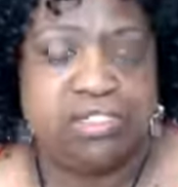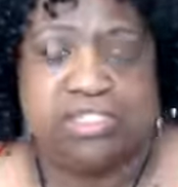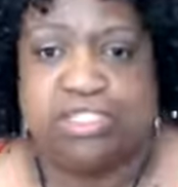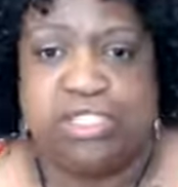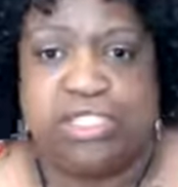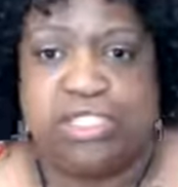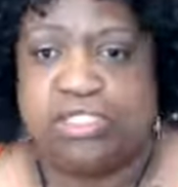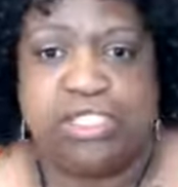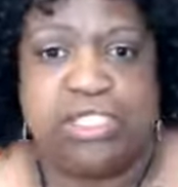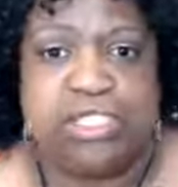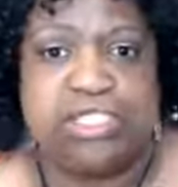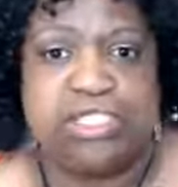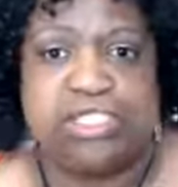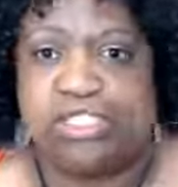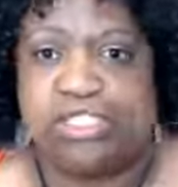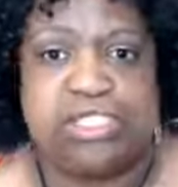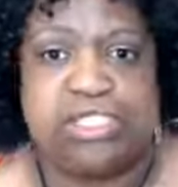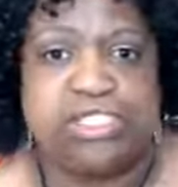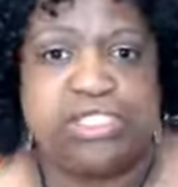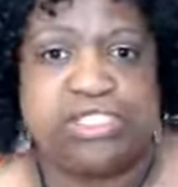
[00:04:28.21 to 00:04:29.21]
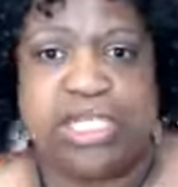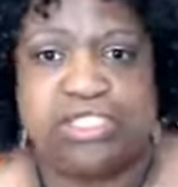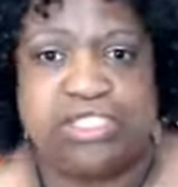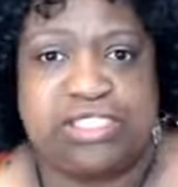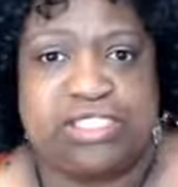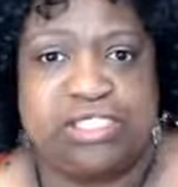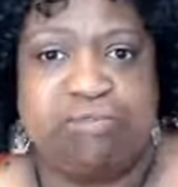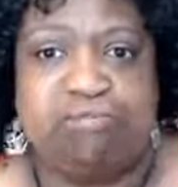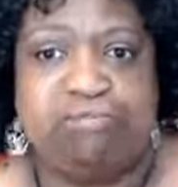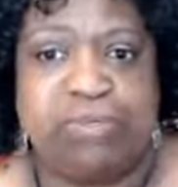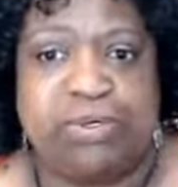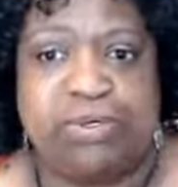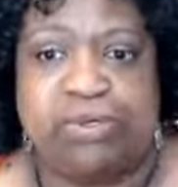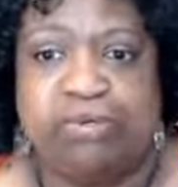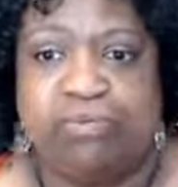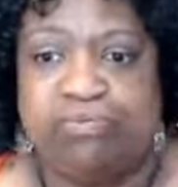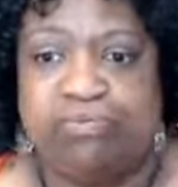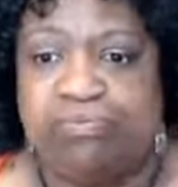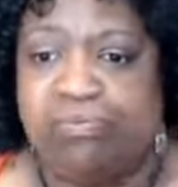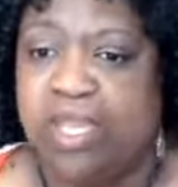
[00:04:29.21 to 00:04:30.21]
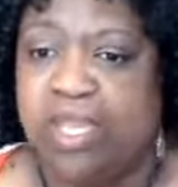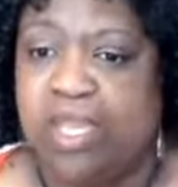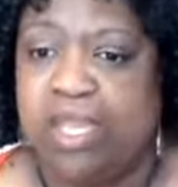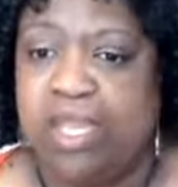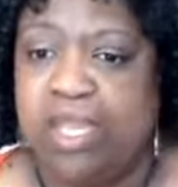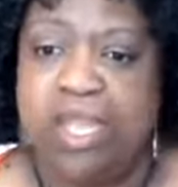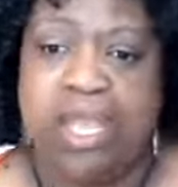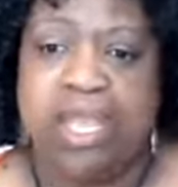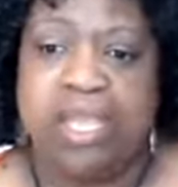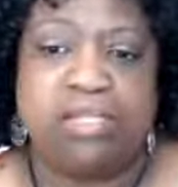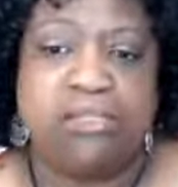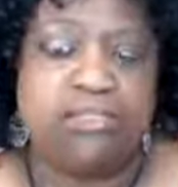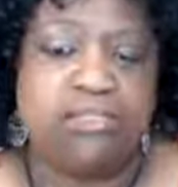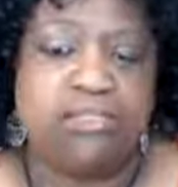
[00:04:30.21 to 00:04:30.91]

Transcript: It's just that simple. And